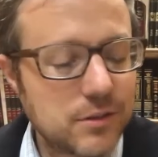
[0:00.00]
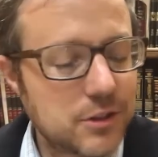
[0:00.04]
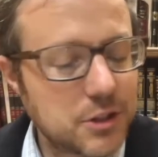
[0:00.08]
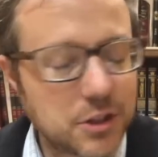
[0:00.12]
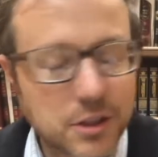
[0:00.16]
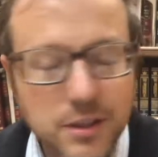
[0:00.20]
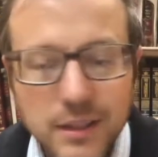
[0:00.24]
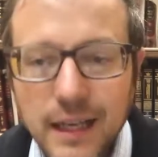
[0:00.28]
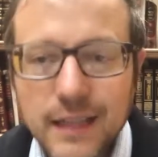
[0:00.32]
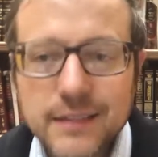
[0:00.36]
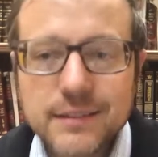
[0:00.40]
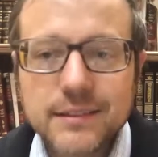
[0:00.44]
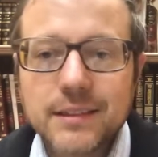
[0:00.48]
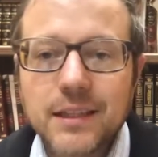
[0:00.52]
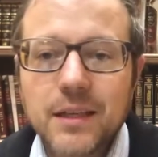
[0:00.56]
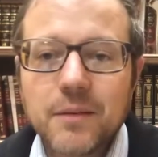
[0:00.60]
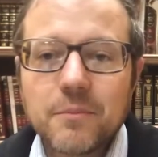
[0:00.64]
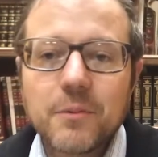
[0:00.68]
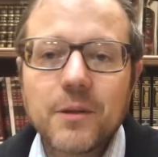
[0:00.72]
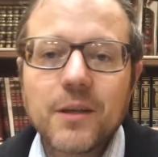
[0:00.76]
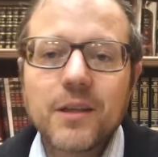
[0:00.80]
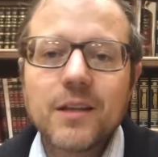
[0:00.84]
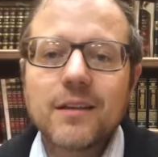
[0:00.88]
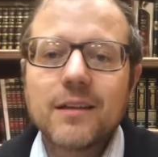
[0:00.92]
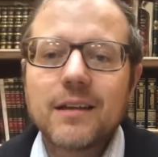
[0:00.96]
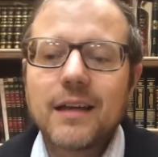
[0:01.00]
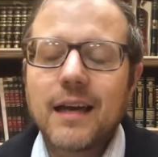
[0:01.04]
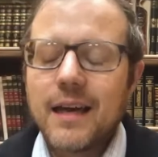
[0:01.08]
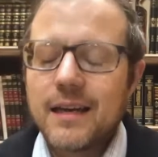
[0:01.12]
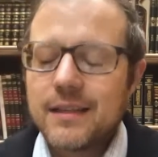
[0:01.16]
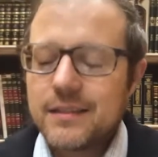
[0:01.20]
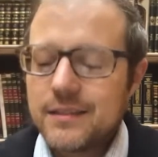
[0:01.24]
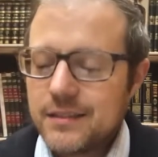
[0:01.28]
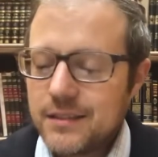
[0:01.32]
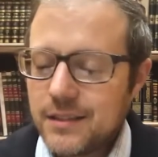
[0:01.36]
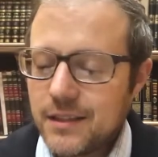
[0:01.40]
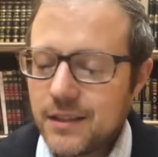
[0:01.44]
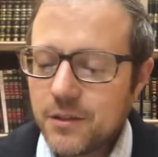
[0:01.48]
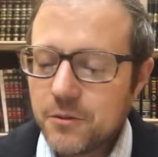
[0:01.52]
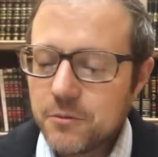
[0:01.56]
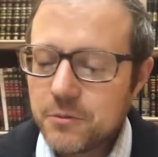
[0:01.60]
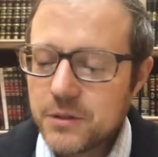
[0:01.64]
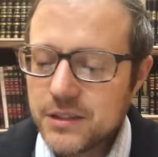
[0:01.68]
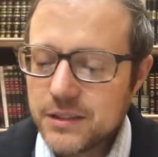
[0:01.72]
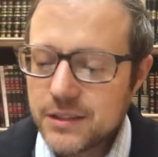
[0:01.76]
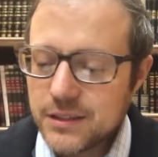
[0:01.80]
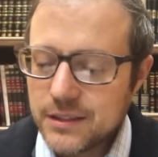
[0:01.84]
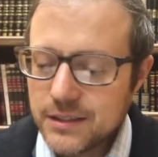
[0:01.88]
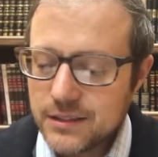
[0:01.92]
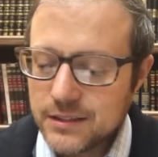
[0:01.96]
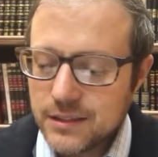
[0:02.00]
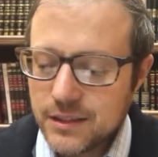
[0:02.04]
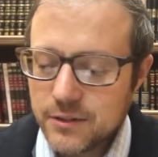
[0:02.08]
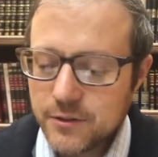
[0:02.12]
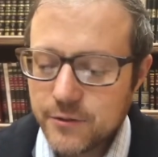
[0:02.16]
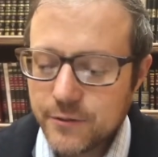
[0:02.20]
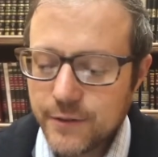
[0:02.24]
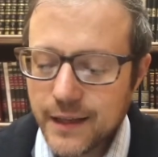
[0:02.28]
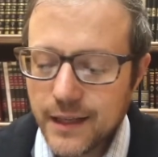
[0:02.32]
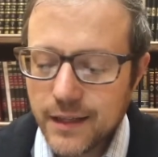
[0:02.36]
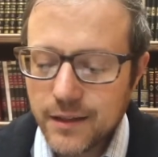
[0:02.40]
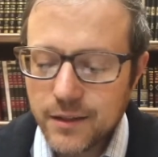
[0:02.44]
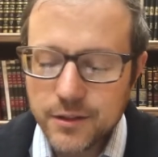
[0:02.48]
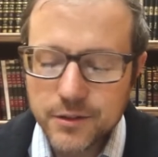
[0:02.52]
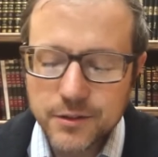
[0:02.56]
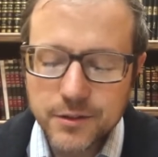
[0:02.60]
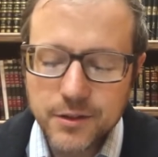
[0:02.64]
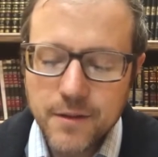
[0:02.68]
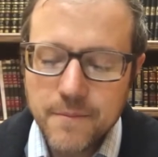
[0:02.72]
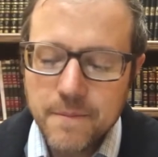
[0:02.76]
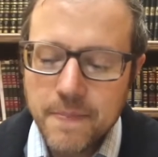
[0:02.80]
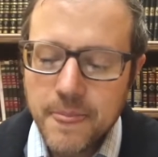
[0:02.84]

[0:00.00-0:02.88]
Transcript: should not skip it, and the reason is as follows.